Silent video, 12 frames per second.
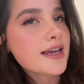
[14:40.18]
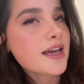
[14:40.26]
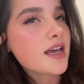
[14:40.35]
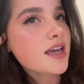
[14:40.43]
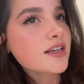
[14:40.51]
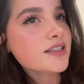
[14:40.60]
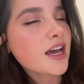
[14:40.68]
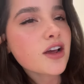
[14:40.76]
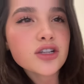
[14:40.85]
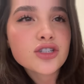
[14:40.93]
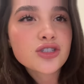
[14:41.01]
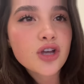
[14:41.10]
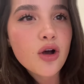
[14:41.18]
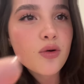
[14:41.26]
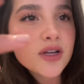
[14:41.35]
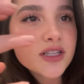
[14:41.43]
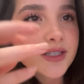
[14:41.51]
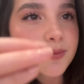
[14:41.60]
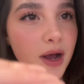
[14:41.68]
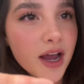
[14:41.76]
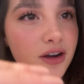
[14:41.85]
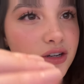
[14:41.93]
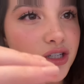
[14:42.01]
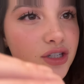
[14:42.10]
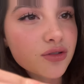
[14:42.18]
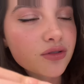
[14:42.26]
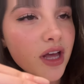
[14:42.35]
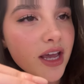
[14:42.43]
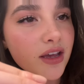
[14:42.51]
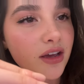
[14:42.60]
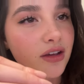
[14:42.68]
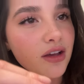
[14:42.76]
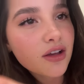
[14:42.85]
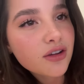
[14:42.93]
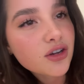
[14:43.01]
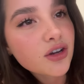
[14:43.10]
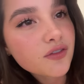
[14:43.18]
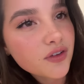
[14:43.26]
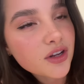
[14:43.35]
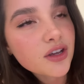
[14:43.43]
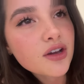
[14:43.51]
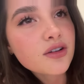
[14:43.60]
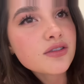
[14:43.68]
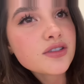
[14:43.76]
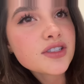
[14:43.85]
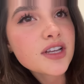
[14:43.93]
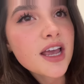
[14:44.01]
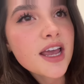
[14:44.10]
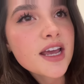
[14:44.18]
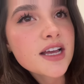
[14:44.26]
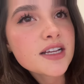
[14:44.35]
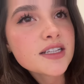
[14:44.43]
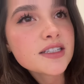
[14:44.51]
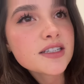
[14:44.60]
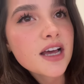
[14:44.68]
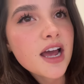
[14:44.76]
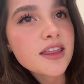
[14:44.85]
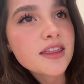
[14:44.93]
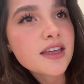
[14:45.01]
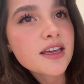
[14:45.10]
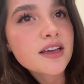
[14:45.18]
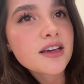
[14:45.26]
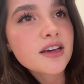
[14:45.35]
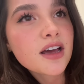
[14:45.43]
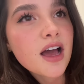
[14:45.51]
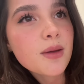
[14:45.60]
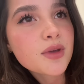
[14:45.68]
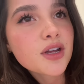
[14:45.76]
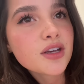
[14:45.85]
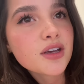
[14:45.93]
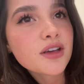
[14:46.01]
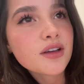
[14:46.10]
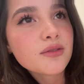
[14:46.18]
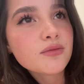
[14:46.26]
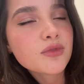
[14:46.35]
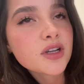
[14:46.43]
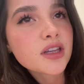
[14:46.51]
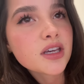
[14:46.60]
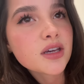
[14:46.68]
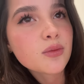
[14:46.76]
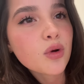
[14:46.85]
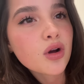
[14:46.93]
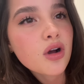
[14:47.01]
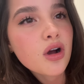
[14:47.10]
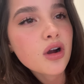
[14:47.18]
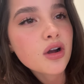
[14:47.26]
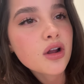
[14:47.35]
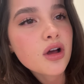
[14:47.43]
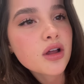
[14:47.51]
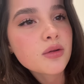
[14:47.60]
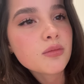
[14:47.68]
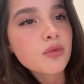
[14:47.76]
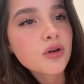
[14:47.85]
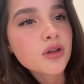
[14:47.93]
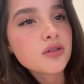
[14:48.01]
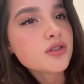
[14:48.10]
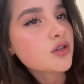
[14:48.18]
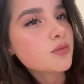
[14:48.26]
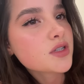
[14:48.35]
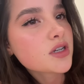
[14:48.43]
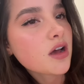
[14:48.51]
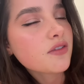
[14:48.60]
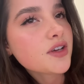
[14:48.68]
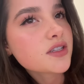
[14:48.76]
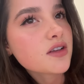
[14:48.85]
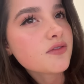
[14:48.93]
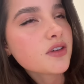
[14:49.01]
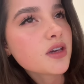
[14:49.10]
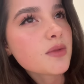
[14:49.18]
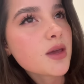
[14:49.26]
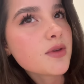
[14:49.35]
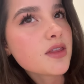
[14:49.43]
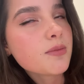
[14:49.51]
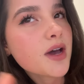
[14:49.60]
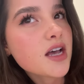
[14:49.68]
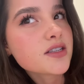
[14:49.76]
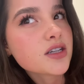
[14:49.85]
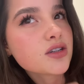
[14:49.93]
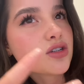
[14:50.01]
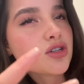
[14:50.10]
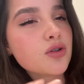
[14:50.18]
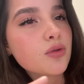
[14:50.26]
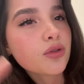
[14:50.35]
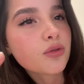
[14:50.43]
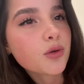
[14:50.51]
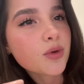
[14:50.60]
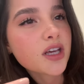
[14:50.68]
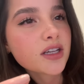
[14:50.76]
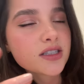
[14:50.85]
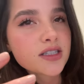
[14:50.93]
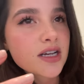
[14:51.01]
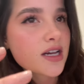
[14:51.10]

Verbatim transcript: and I got so inspired to do like good videos and I think I'm gonna really work hard on more YouTube stuff because I feel like maybe in the past like two or three weeks